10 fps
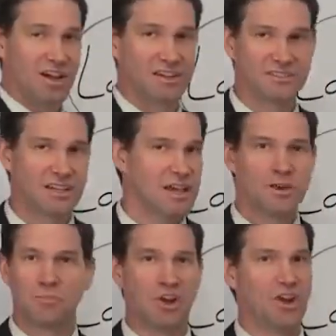laws,
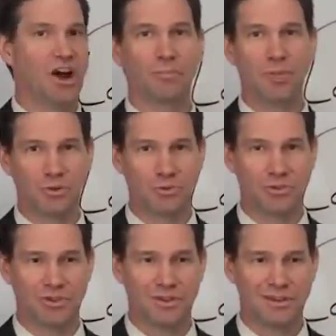but not
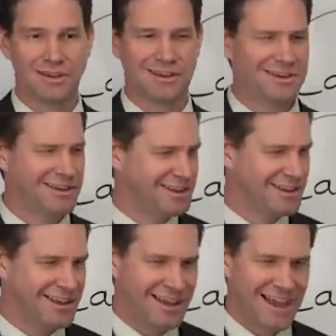both.
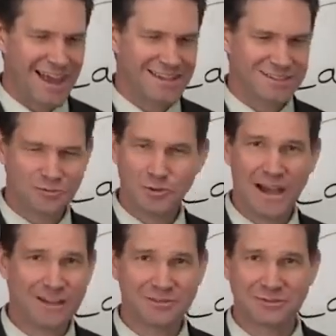As if you
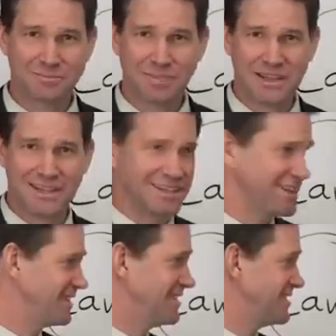have to
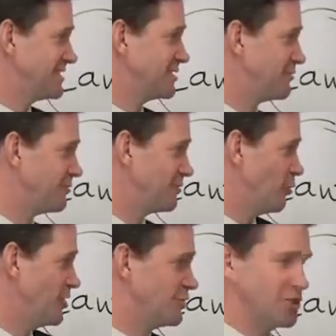pick. This is
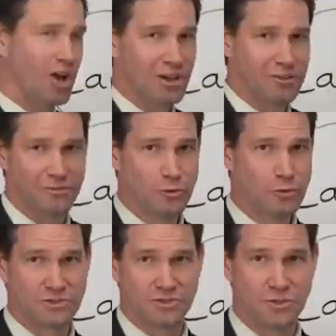what you'd call a
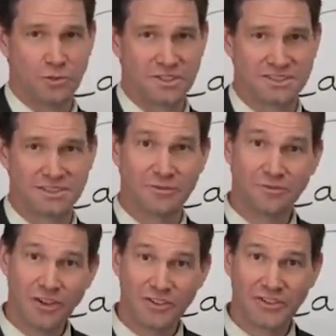fool's choice. It's a
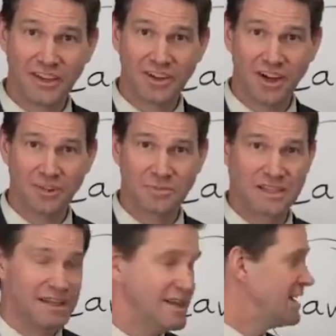false
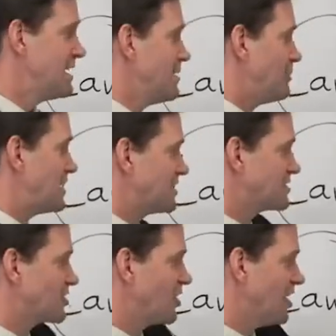dichotomy,
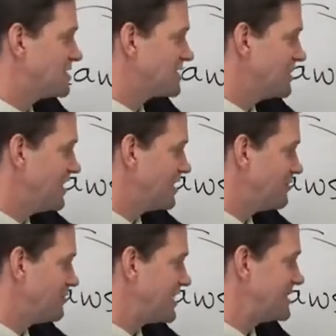because God's
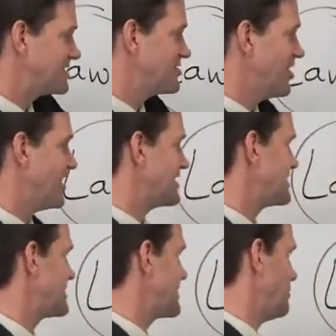love is not
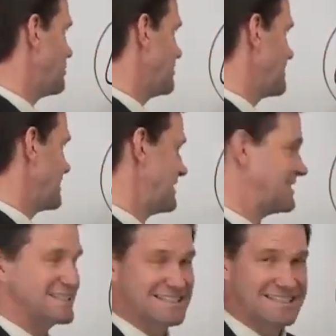separate and
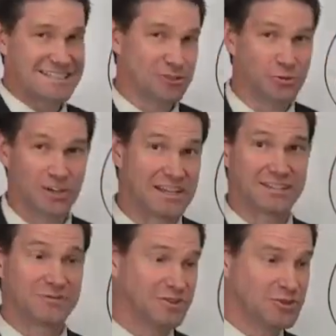distinct or
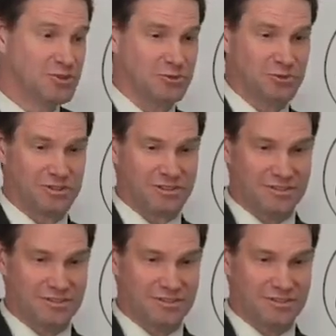individually